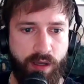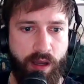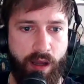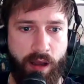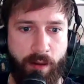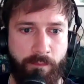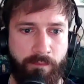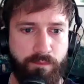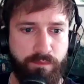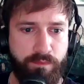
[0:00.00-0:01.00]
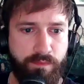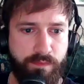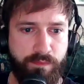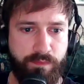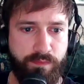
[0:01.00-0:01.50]

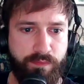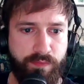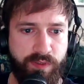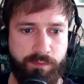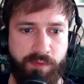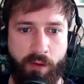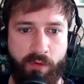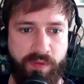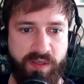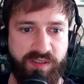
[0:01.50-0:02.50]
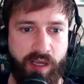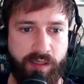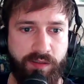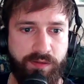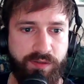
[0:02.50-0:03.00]
Just bear with me a
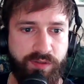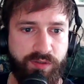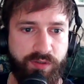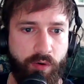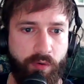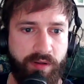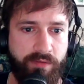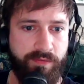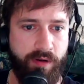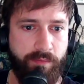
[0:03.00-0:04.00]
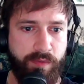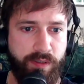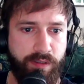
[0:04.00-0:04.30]
second. Sorry if I'm.